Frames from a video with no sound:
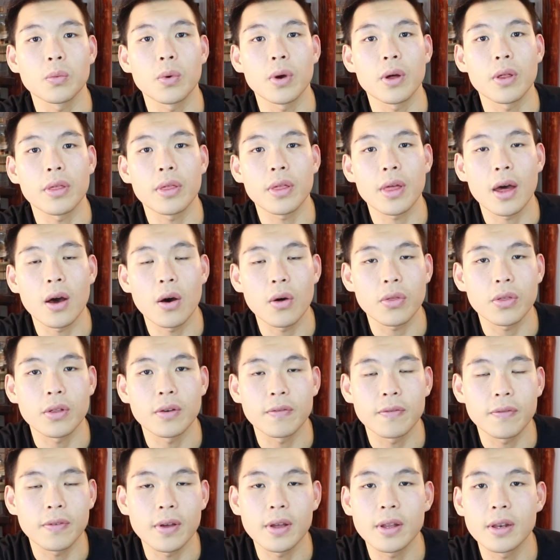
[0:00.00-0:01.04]
with health
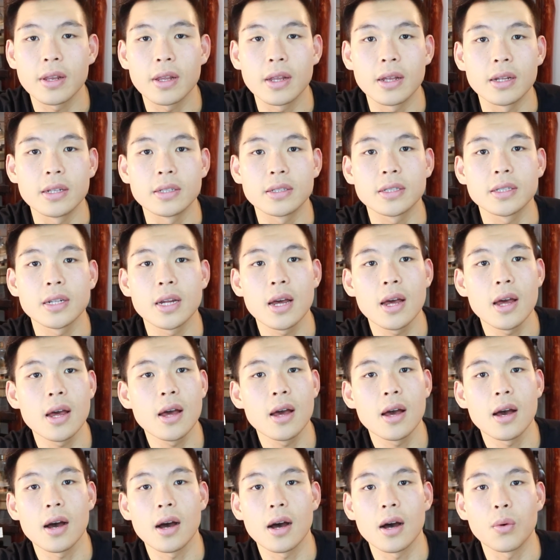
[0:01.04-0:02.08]
and fitness,
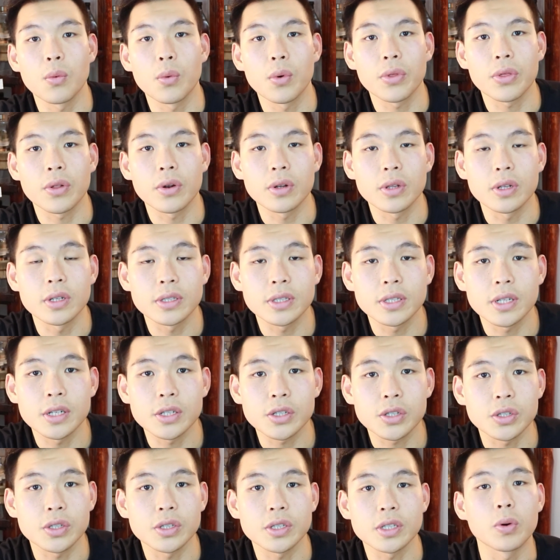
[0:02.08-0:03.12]
with their
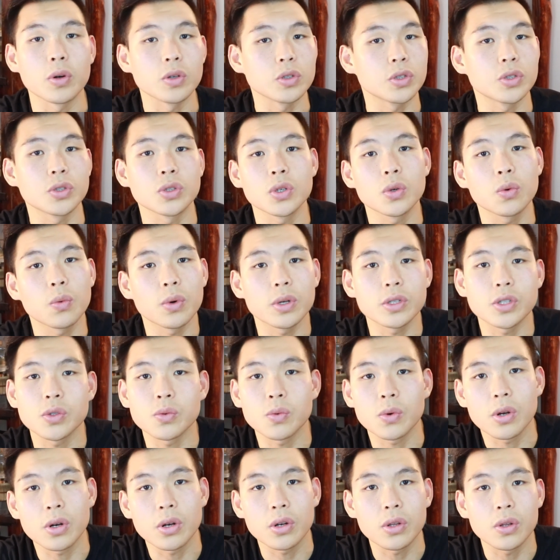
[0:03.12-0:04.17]
decisions. Pursue what you
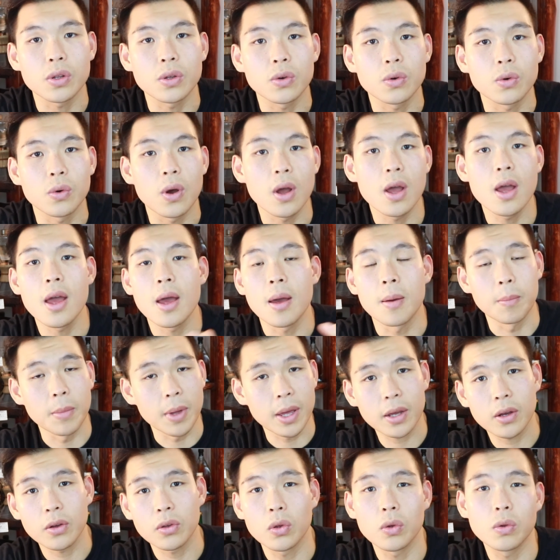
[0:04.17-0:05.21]
want to do.
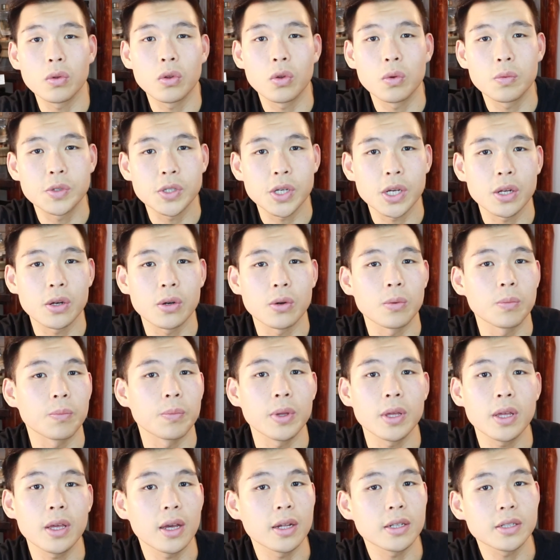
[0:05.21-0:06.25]
Make a YouTube channel.
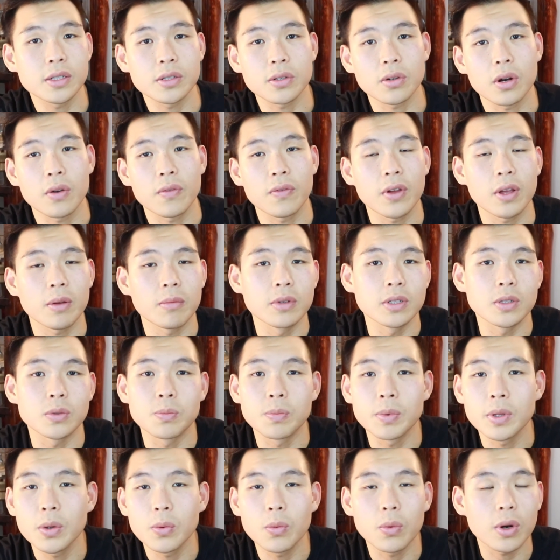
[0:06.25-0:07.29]
Be Instagram famous.
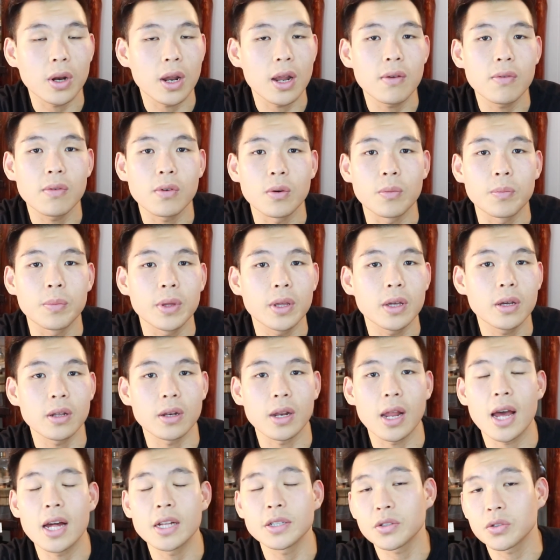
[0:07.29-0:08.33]
Be whatever. Be
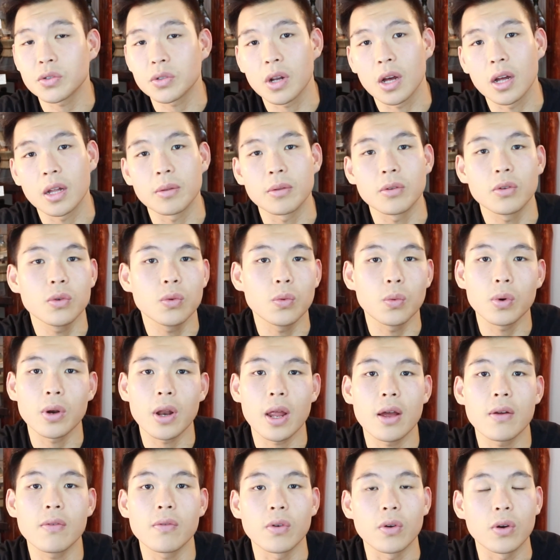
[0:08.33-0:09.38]
an astronaut. Do
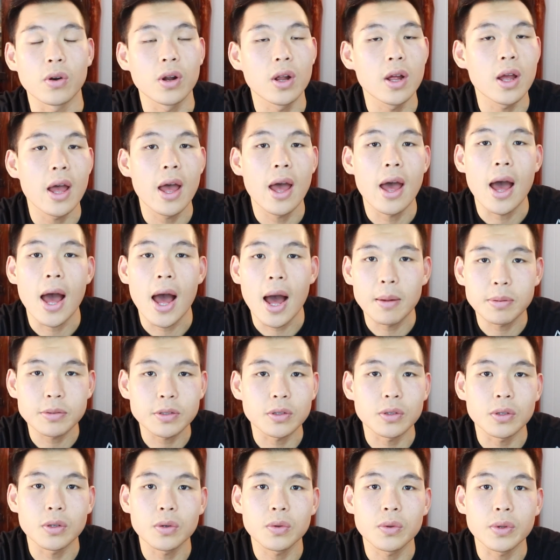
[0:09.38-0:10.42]
whatever.
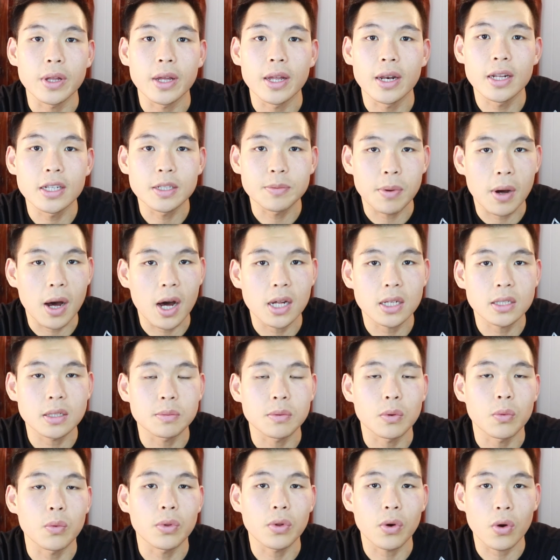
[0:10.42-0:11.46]
Absolutely, it is
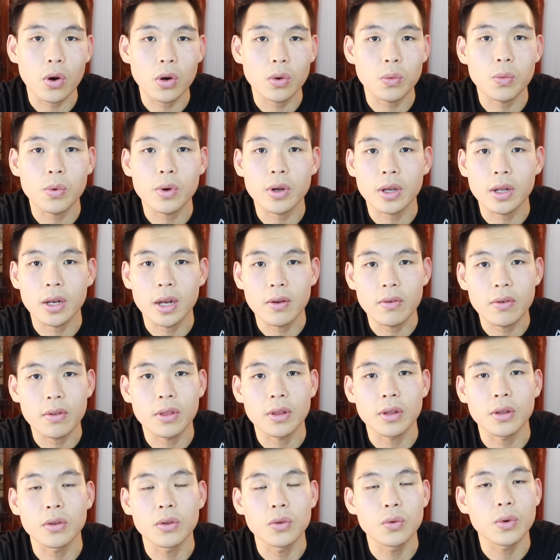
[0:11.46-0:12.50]
possible. With hard work and
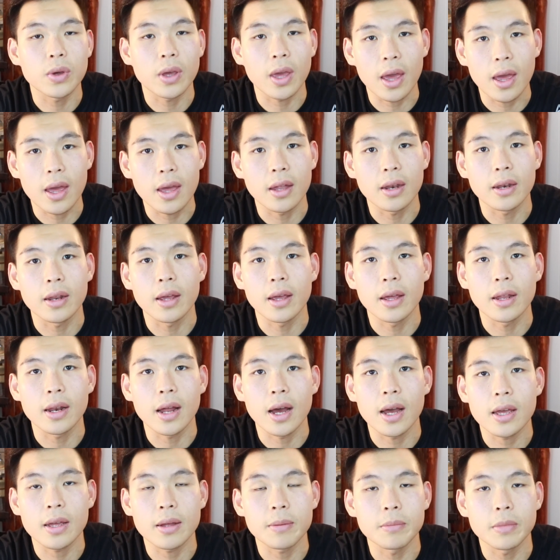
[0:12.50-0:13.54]
everything, you can. And
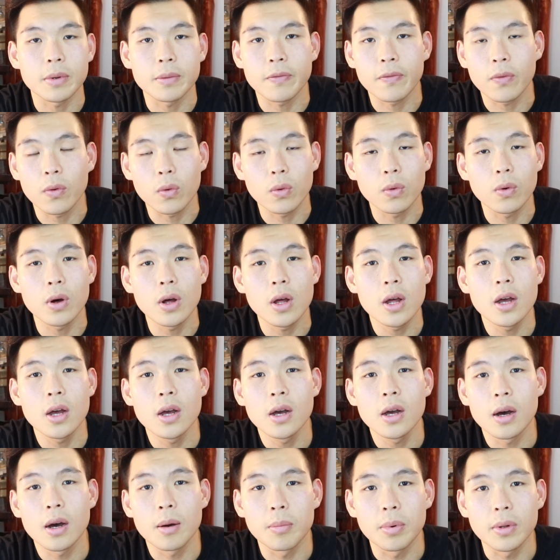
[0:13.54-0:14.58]
I am a full
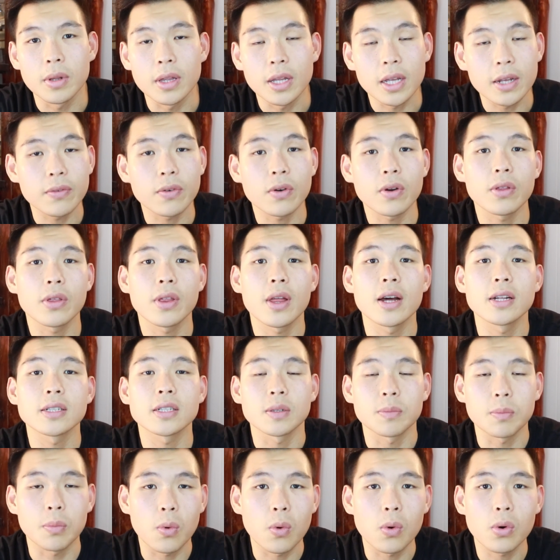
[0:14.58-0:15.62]
believer in that,
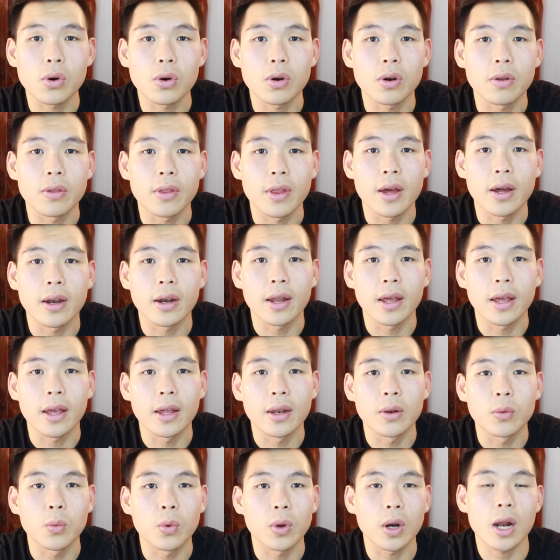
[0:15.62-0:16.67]
supporter in that.
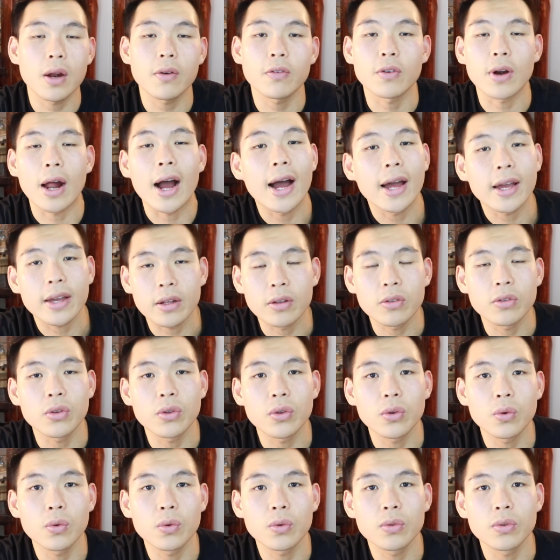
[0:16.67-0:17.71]
And whatever I can
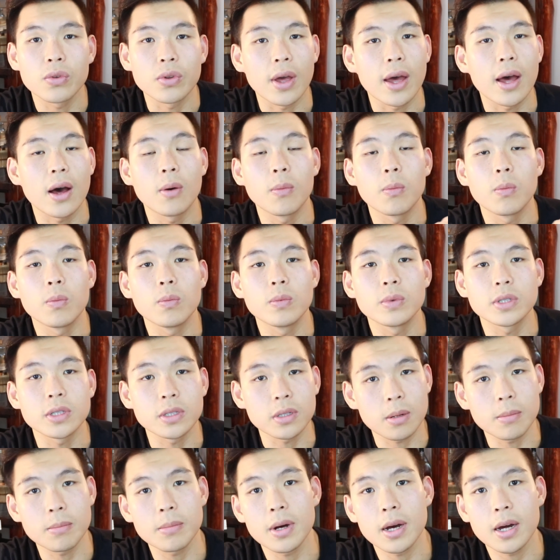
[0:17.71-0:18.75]
do to help
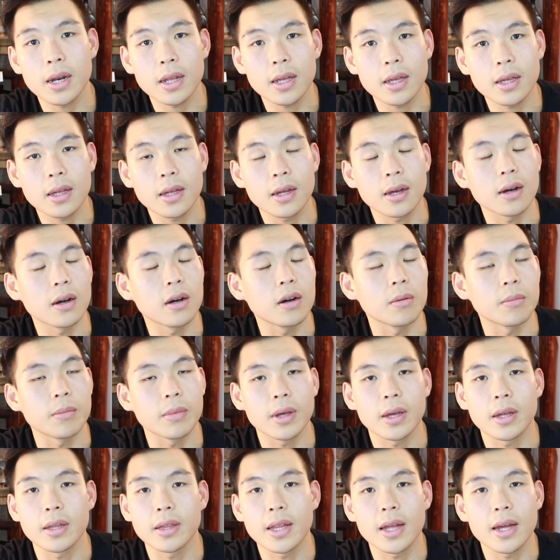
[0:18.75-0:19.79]
somebody, oh
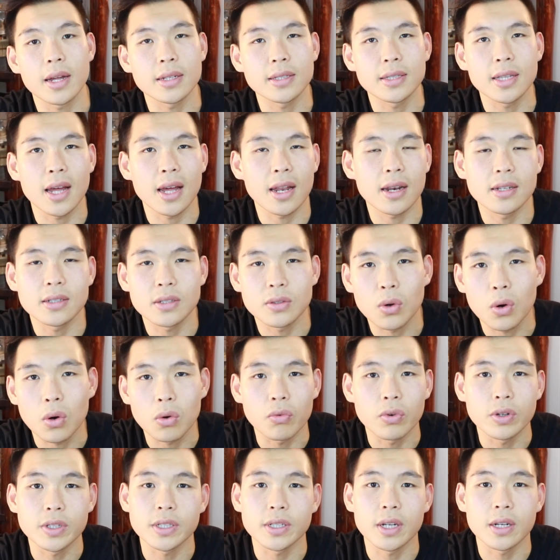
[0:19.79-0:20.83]
man, that is the whole
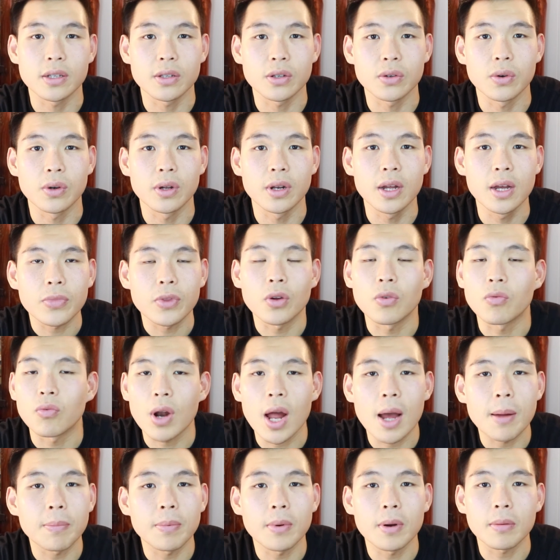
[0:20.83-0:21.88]
reason I do it. To
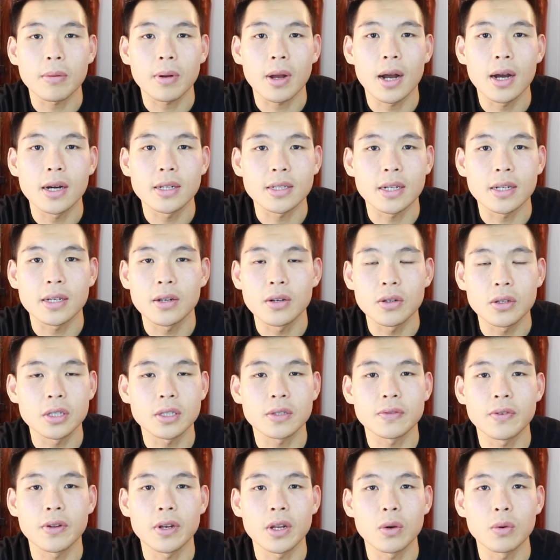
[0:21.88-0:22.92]
wrap up, guys, I know
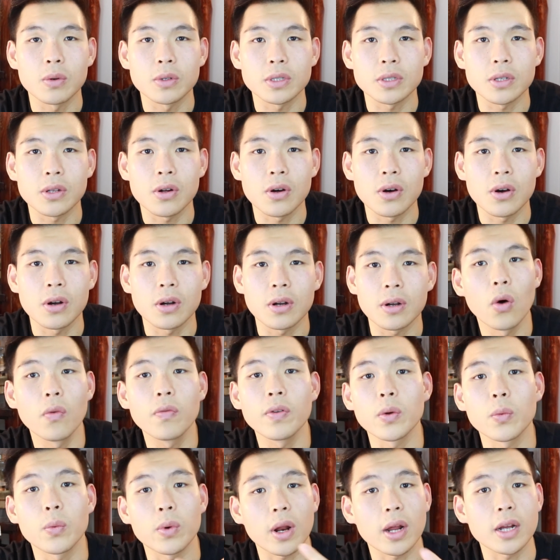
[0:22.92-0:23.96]
this video was long.
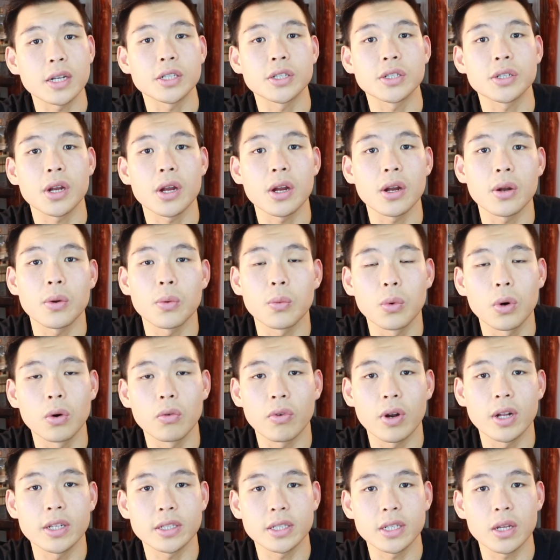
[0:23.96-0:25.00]
Hopefully what I share will
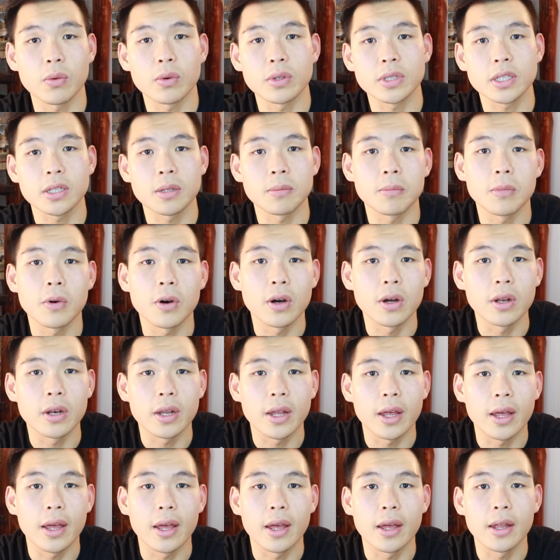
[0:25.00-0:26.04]
resonate with someone
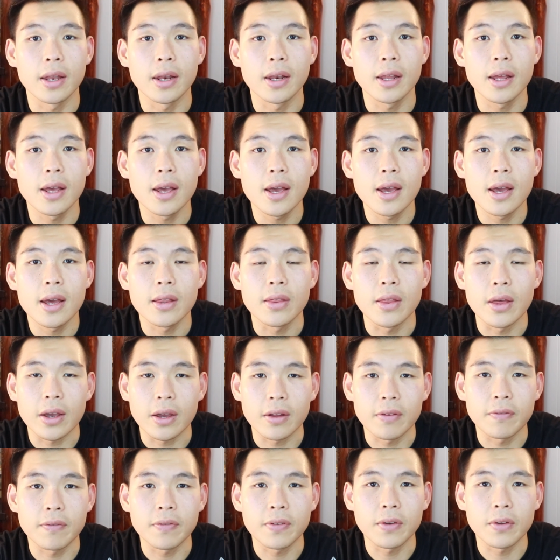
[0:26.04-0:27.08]
and they
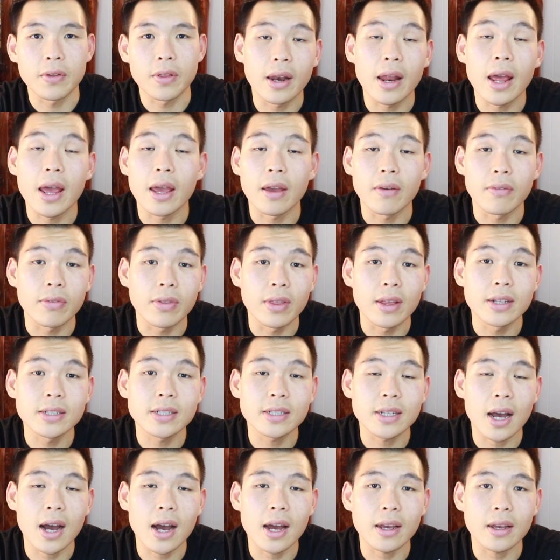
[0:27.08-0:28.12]
can feel. And hey, if
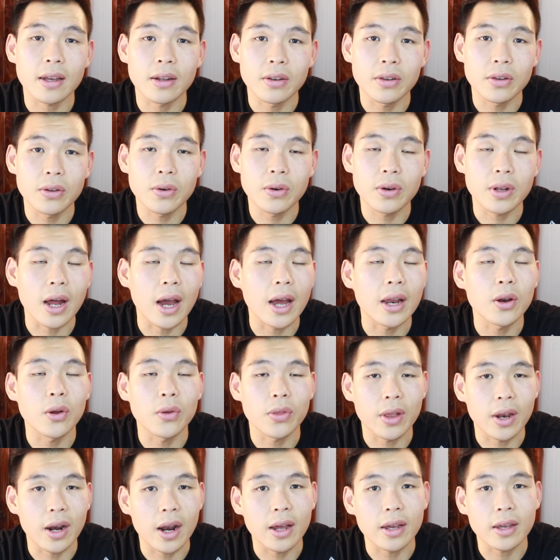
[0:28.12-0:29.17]
this guy can do it, I know
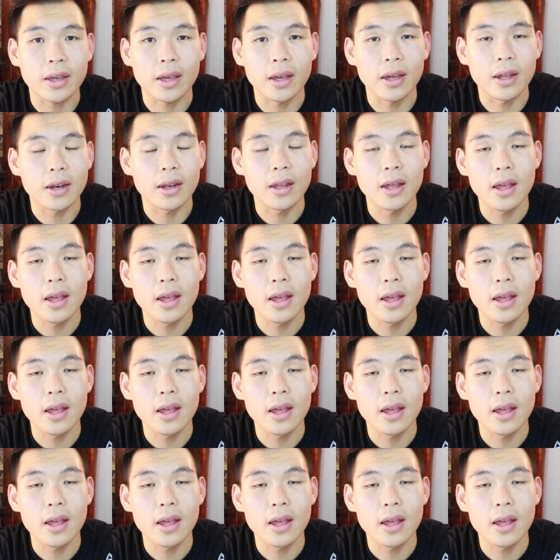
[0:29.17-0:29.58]
that I can.